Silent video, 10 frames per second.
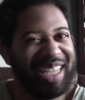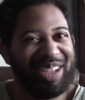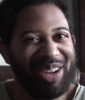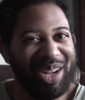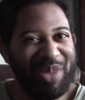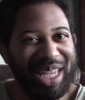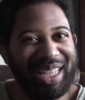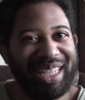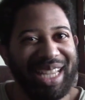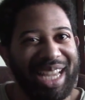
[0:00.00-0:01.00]
you know what I
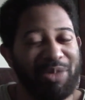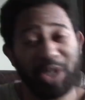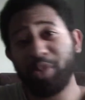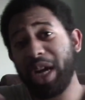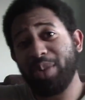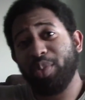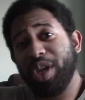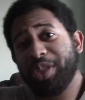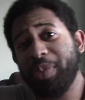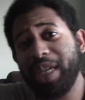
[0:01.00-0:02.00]
mean? Which kind of
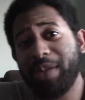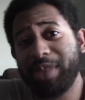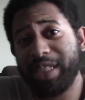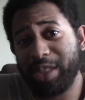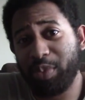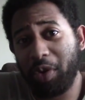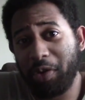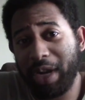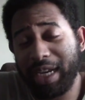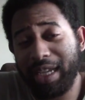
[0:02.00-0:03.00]
brings me up to this point
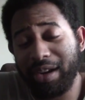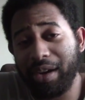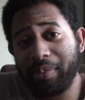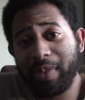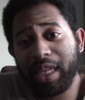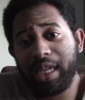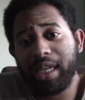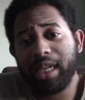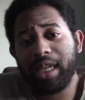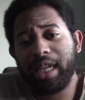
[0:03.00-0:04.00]
right here
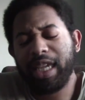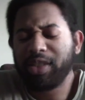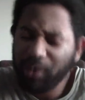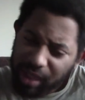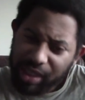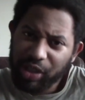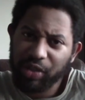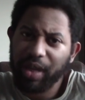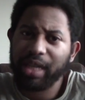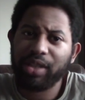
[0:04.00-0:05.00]
it's really
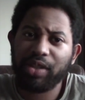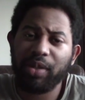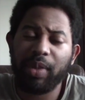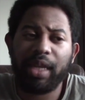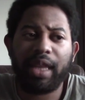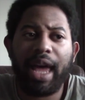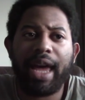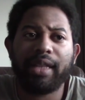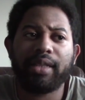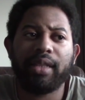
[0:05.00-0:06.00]
strange to me
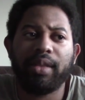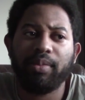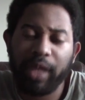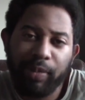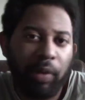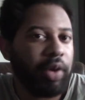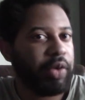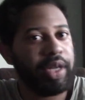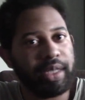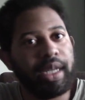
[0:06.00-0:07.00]
that people will
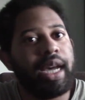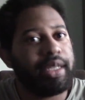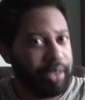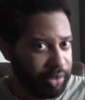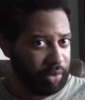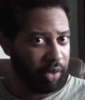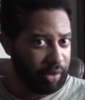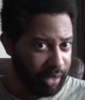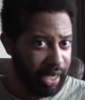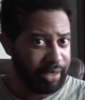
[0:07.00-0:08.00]
criticize the
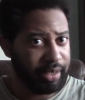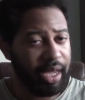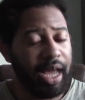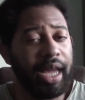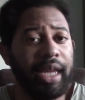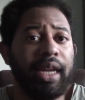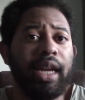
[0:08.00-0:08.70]
so-called nice guy